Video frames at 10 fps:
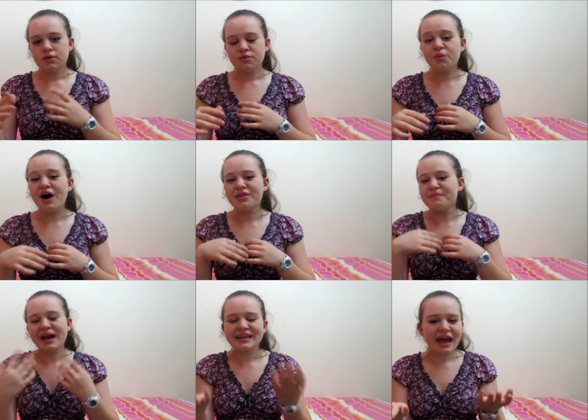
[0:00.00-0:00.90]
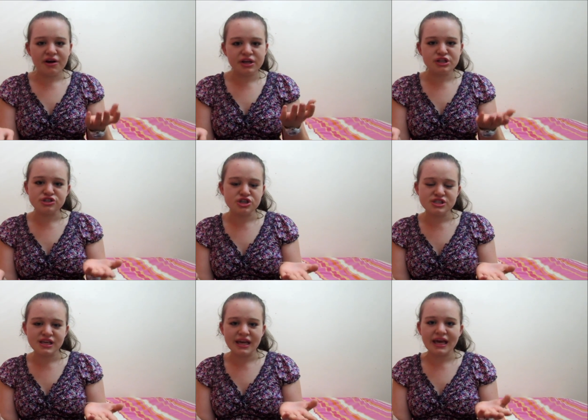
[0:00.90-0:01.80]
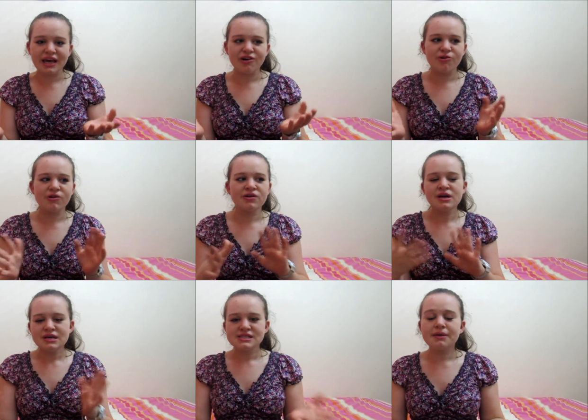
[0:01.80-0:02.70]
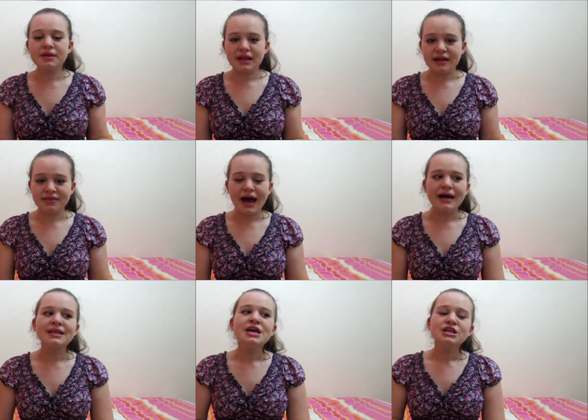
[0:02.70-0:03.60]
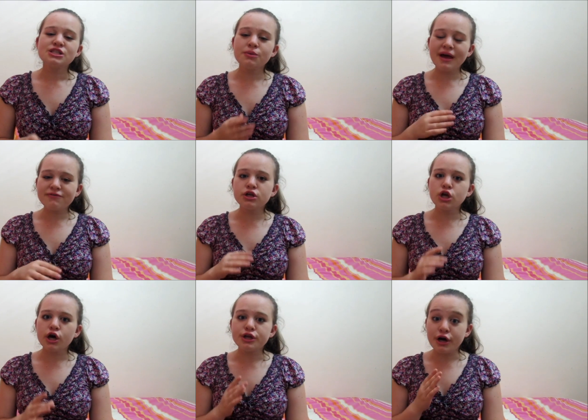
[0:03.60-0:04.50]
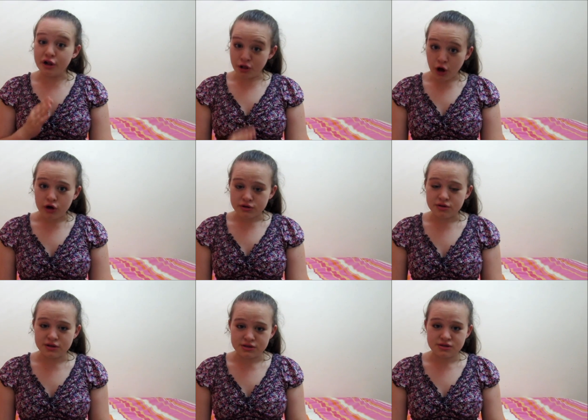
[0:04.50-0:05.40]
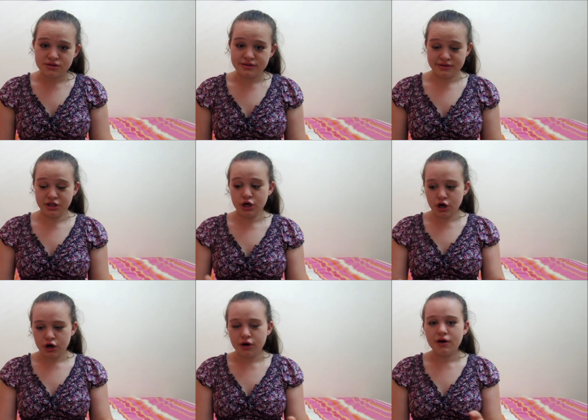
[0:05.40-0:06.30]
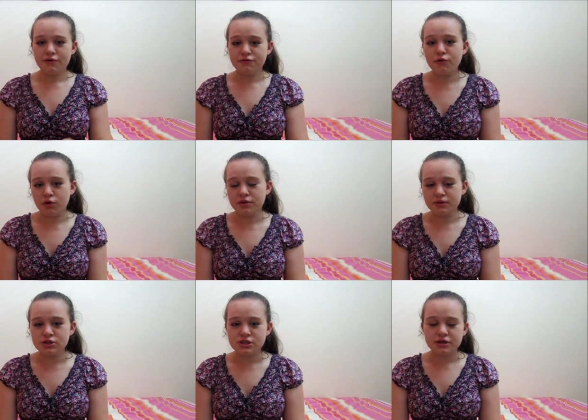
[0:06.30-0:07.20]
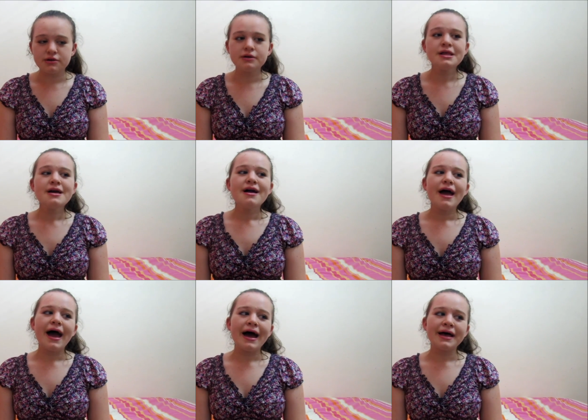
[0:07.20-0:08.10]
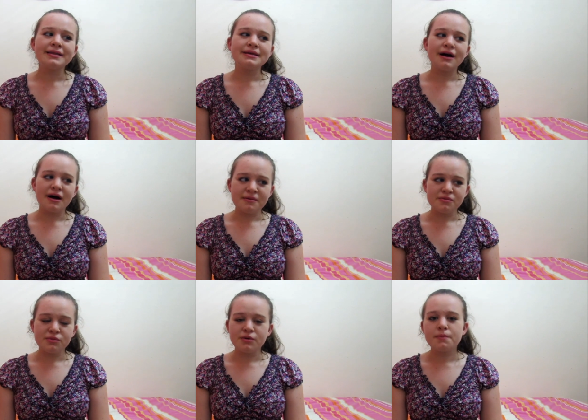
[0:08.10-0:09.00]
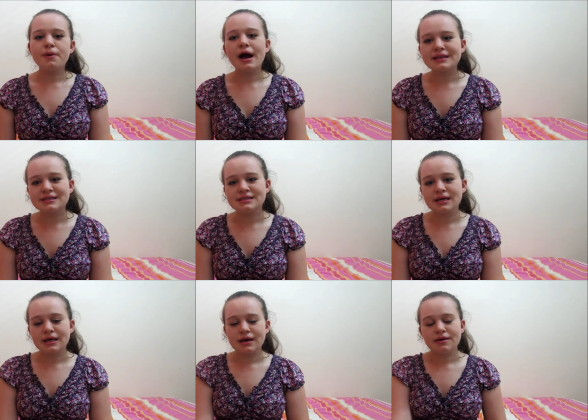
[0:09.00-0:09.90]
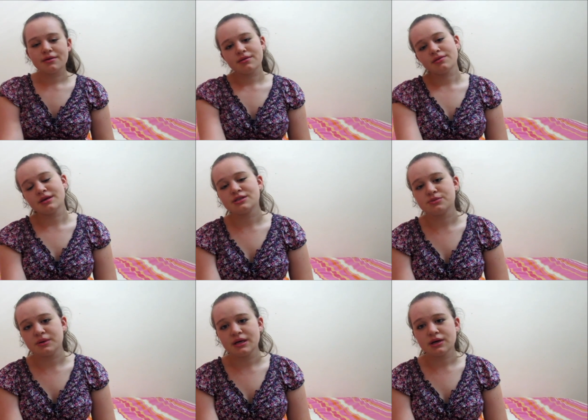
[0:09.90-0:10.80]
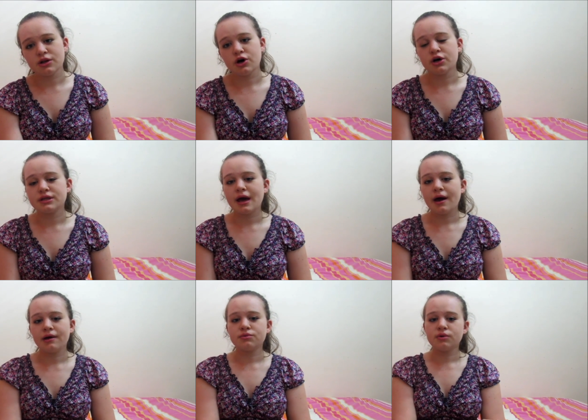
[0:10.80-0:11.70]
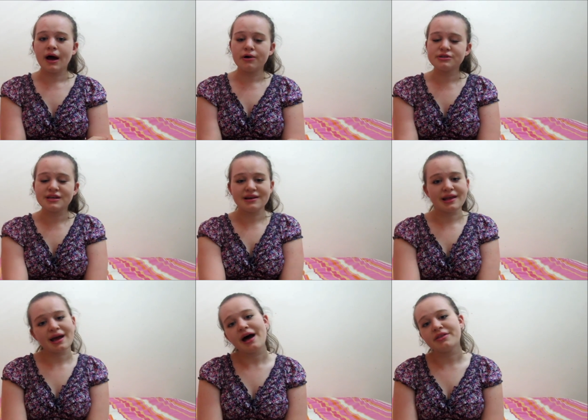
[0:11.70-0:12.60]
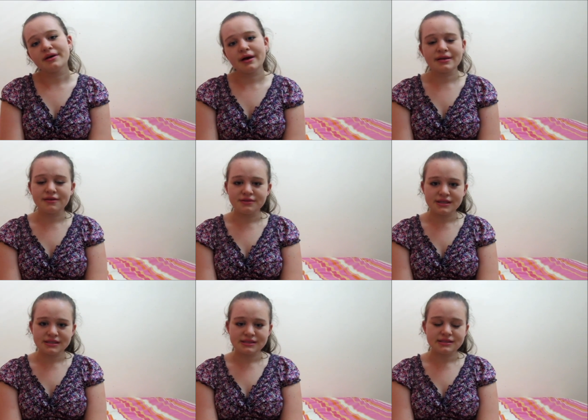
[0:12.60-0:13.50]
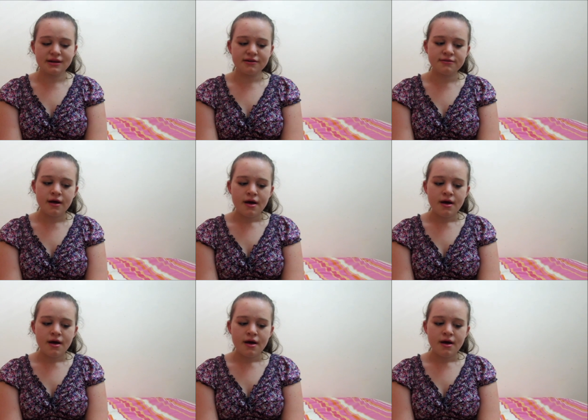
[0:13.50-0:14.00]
while the main characters are singing or something like that. So we have to learn a lot this year for the musical, and we were practicing this week a lot, and I also had like other activities and stuff,